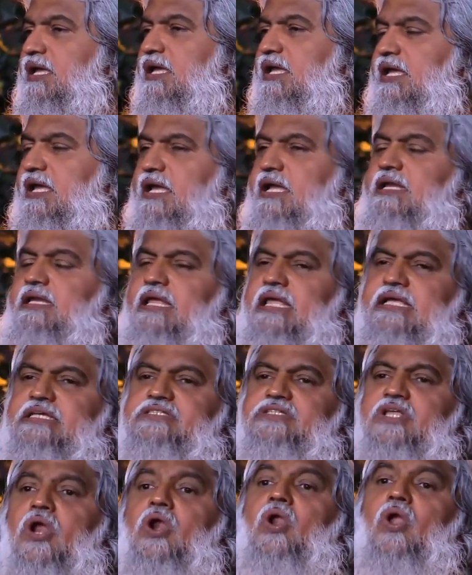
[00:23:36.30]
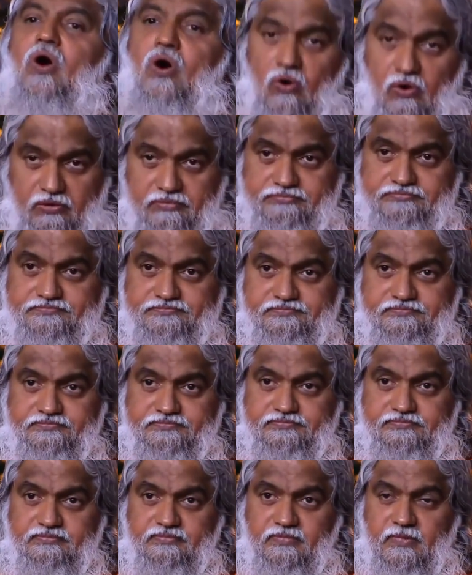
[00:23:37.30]
It is the law.
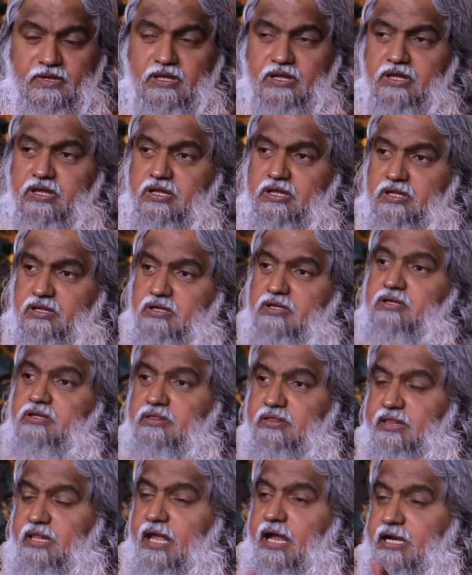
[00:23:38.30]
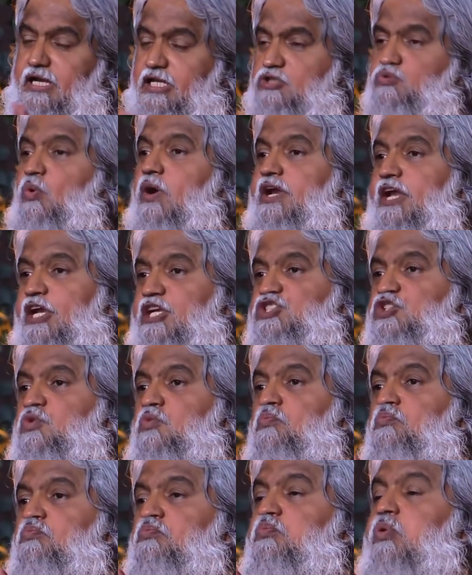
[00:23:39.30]
That is what it is
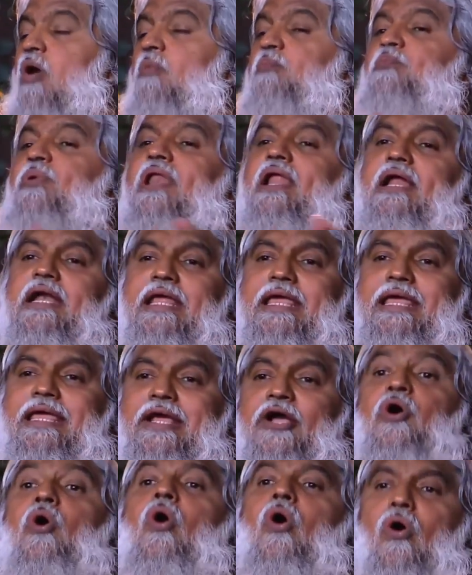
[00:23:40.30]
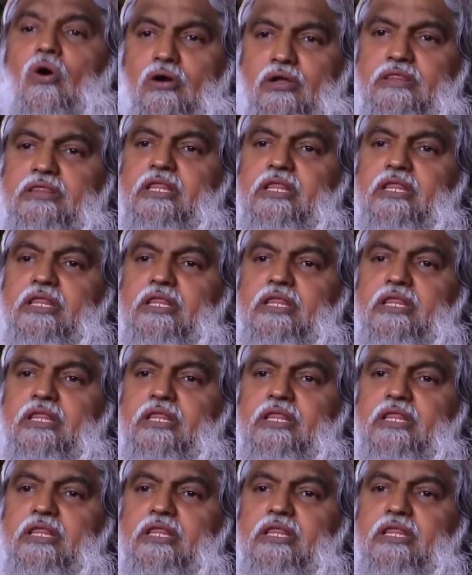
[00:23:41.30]
popularly called,